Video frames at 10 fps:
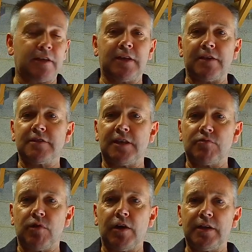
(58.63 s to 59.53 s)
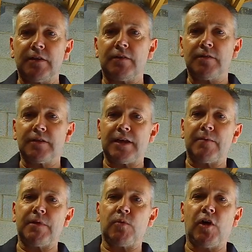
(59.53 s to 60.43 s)
next day's riding
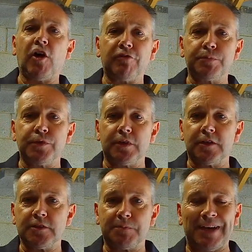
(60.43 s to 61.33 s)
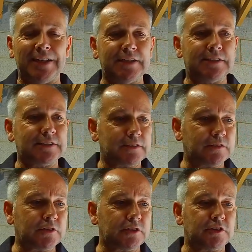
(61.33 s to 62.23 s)
can be quite off-putting because the pain is
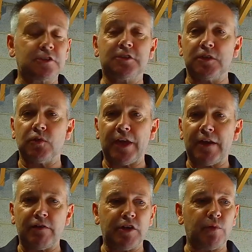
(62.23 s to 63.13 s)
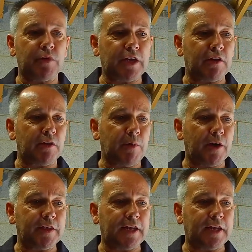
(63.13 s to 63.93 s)
just still there and you don't want to get on the bike the